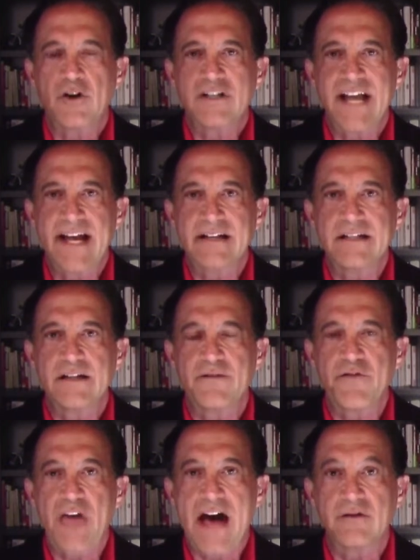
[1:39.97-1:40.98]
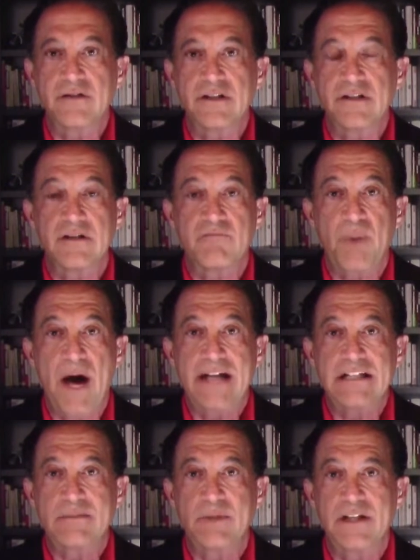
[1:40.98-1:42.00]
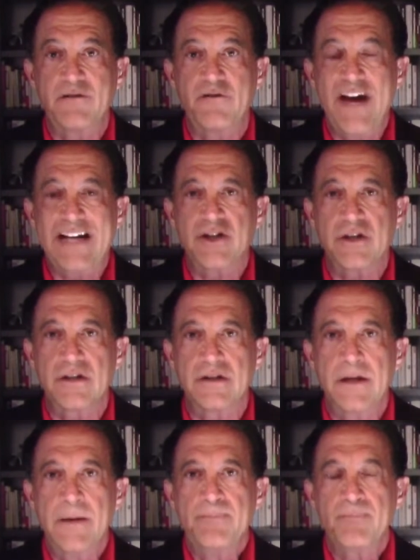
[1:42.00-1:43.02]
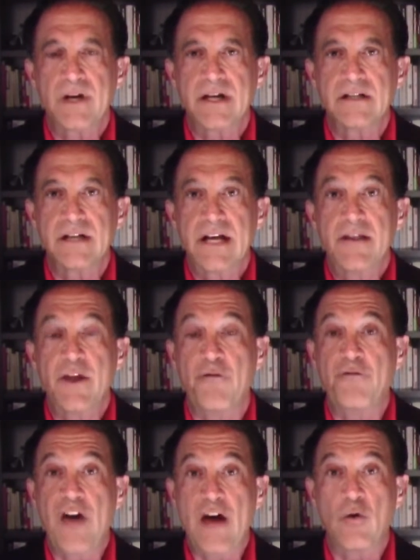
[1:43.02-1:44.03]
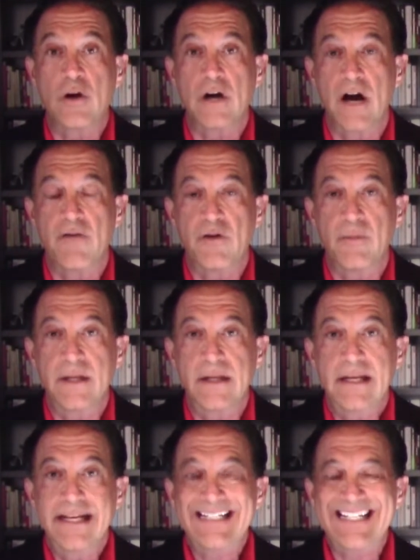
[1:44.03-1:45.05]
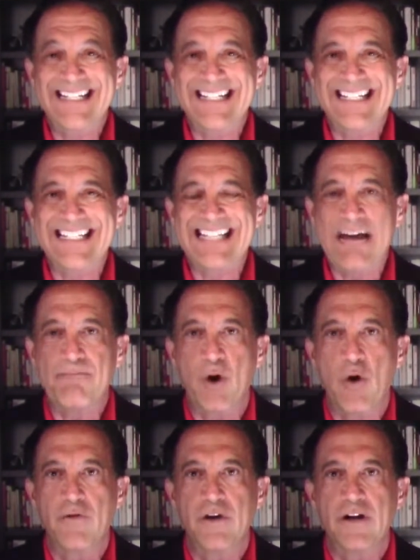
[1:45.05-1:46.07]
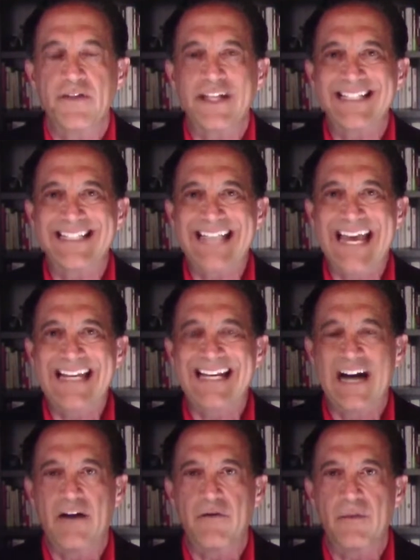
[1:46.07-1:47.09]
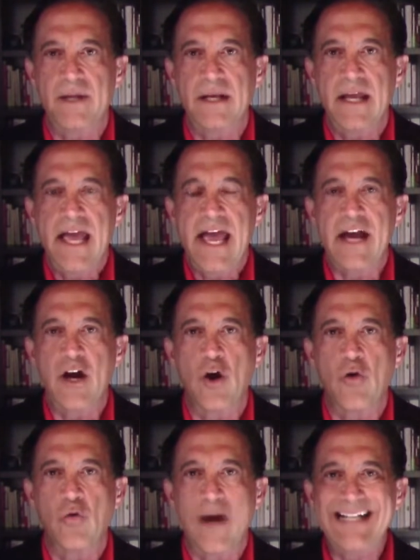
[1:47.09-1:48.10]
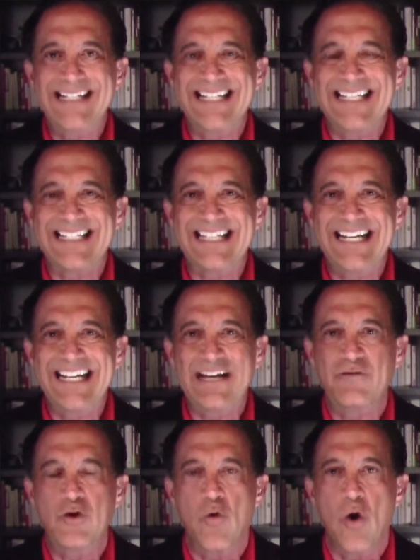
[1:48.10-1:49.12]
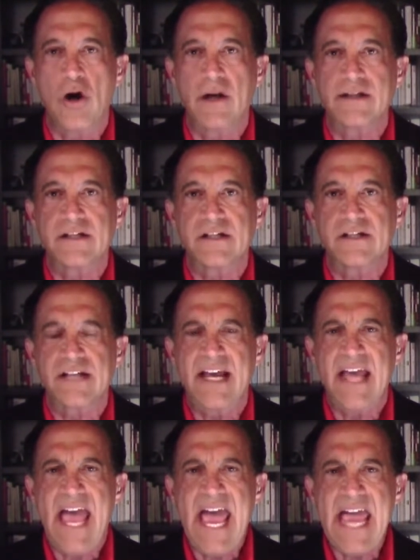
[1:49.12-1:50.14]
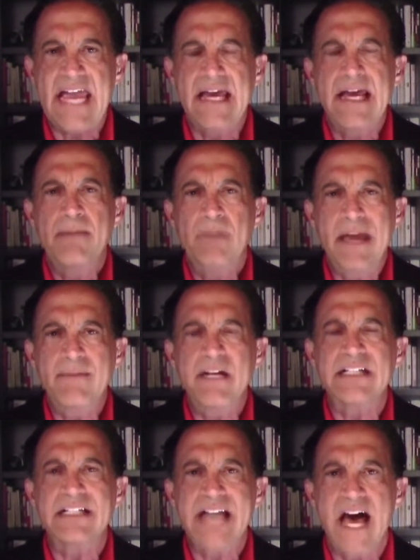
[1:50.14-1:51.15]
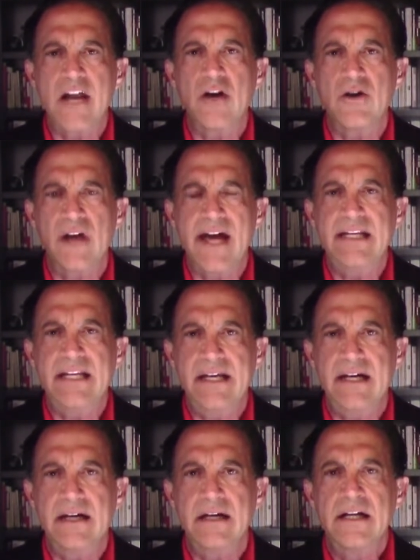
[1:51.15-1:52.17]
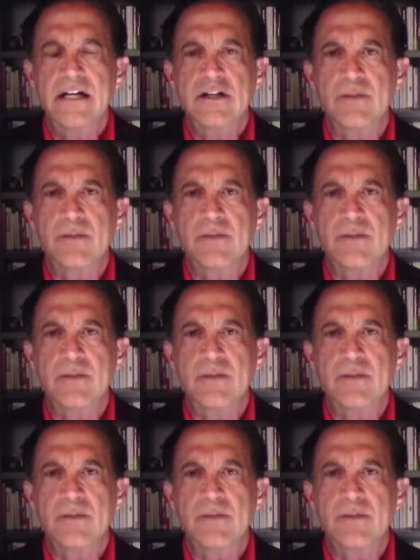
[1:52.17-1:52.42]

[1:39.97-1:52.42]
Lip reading: for tens of thousands of possible infections because the federal government didn't step over the state government and go right to the city of New Orleans to say, hey, maybe it's not a good idea